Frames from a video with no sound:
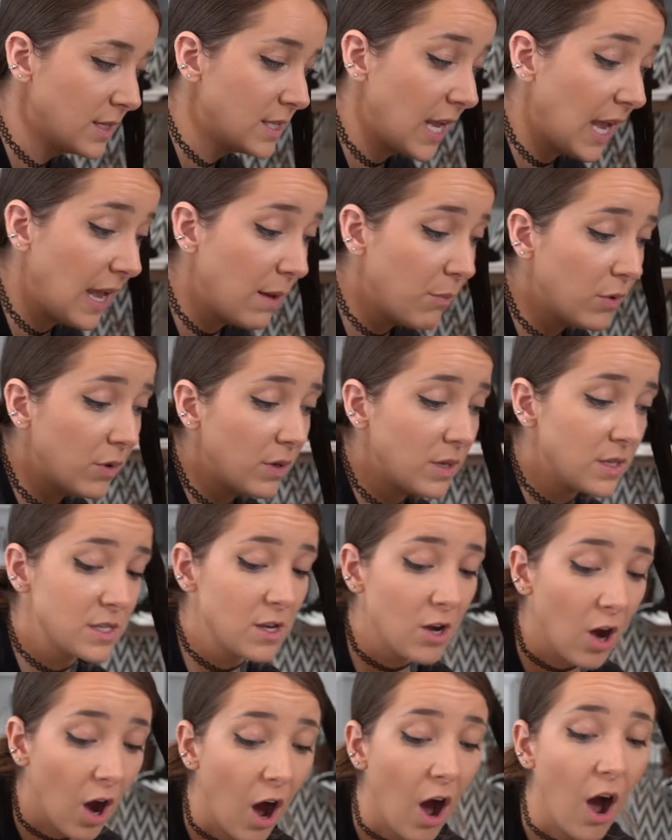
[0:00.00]
The table
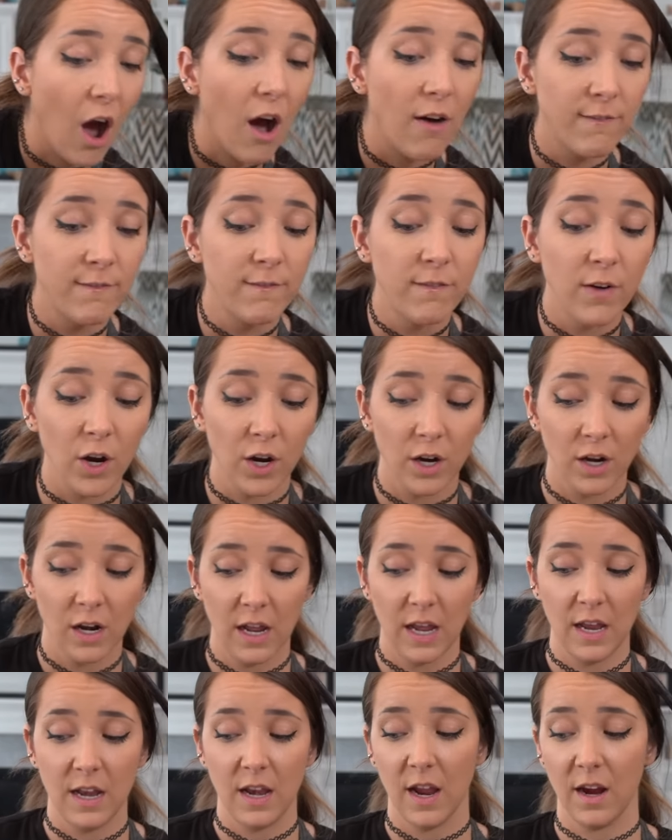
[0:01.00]
is covered
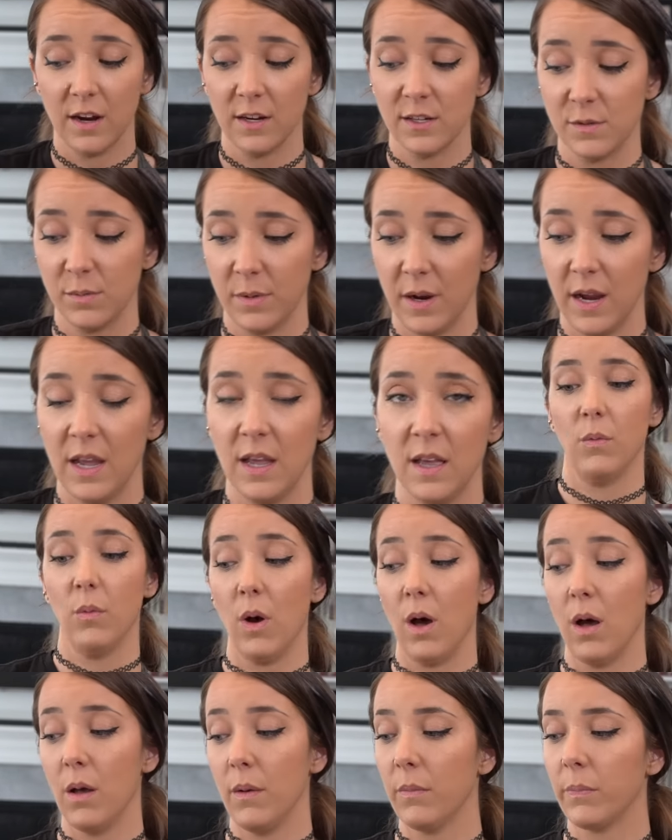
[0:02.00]
in hairspray.
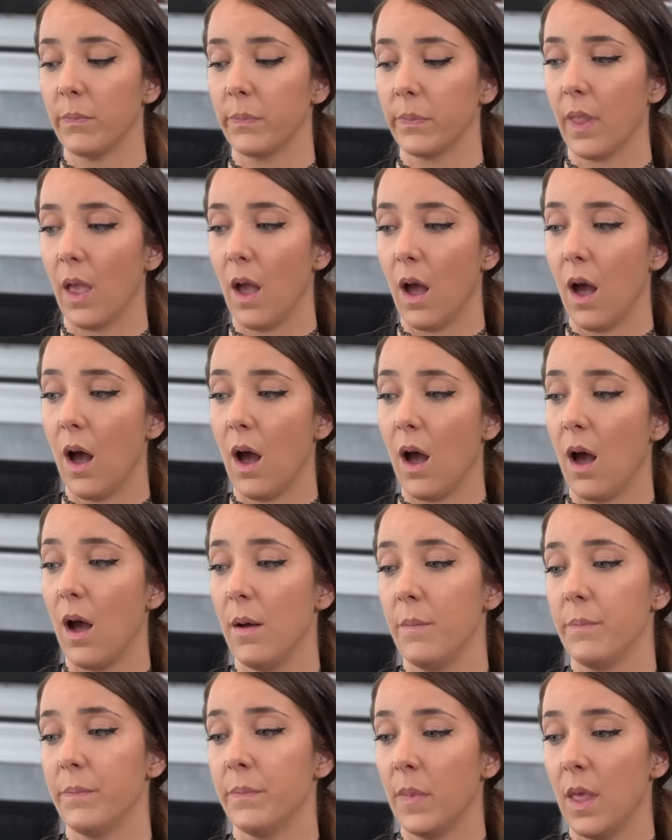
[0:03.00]
Well,
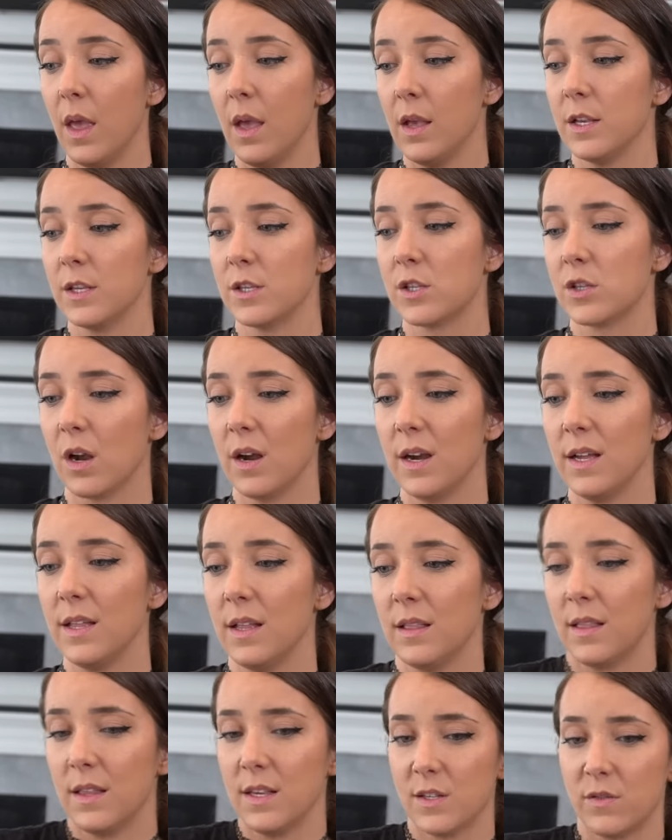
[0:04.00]
um, sorry
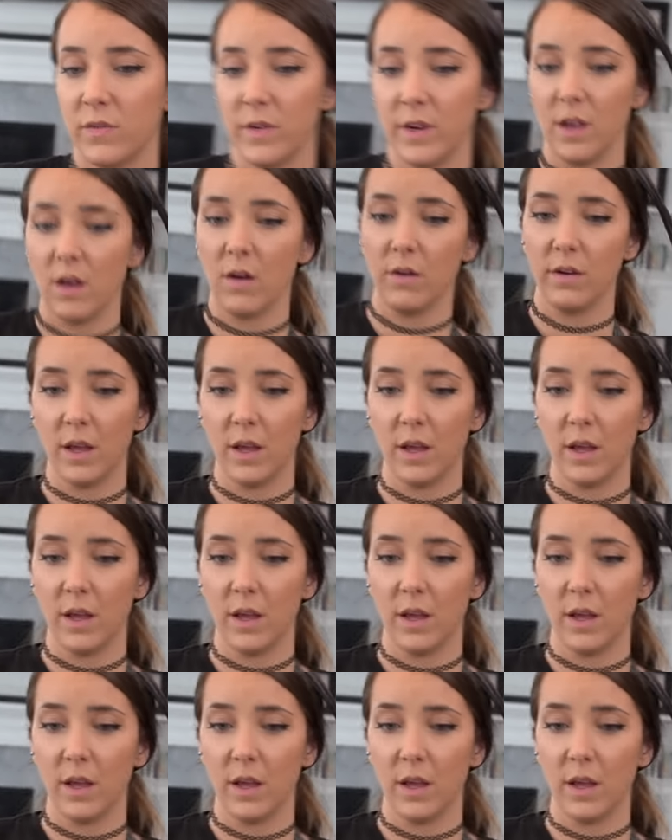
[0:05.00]
that this video